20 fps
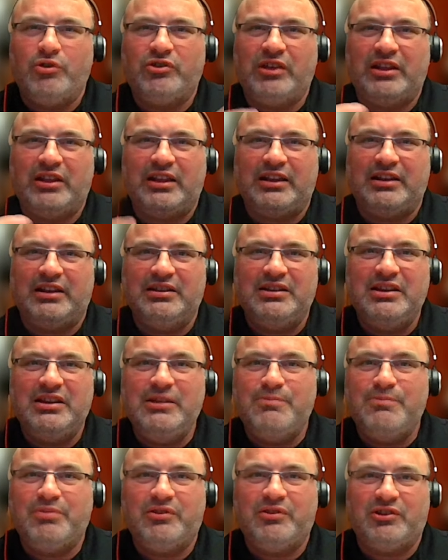at like a knee
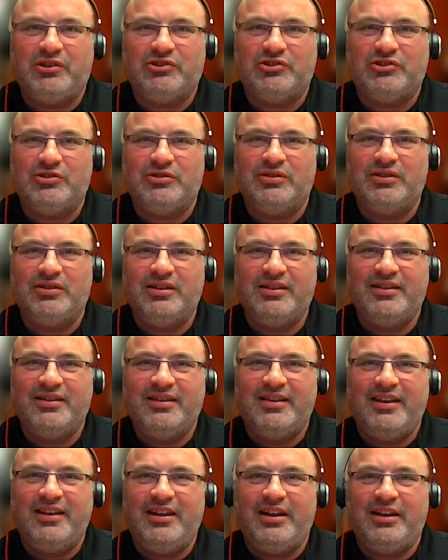position
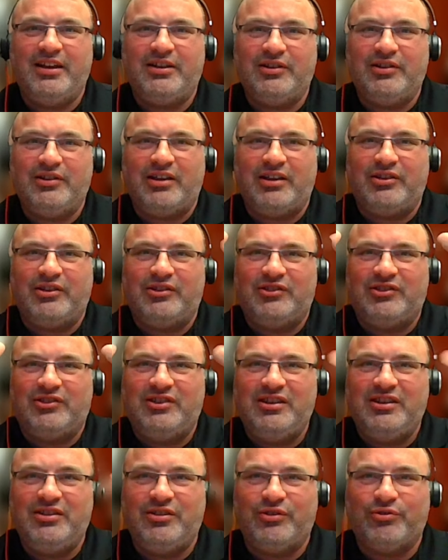and I could I could
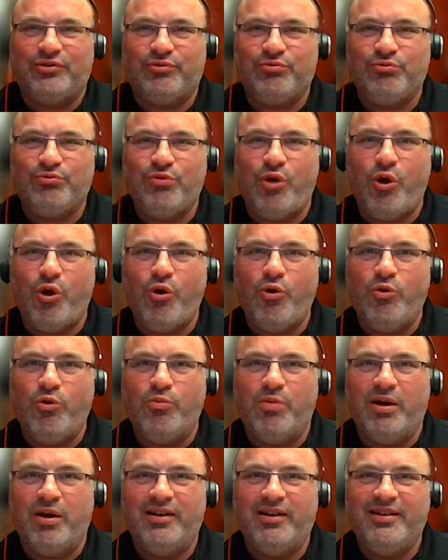see this
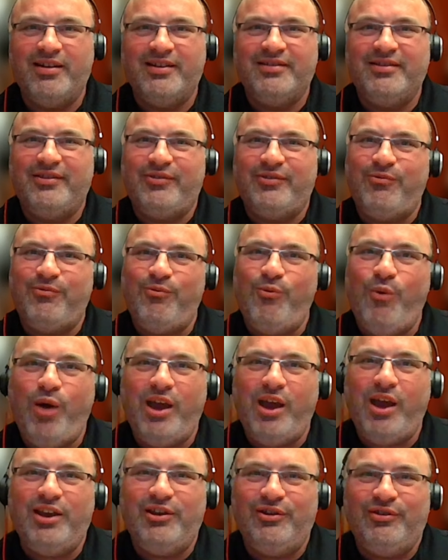robe, this
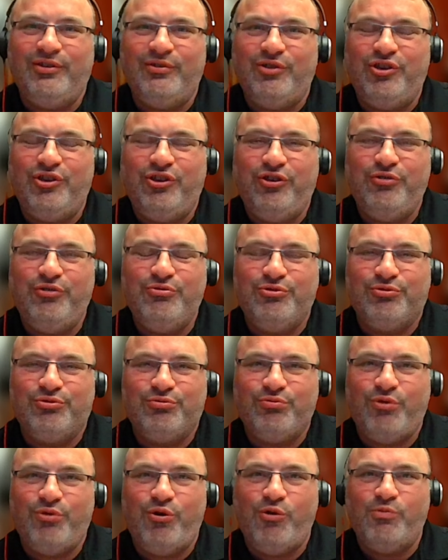white huge
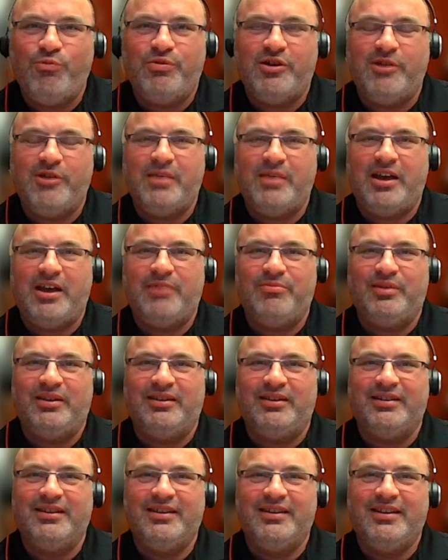robe come at me.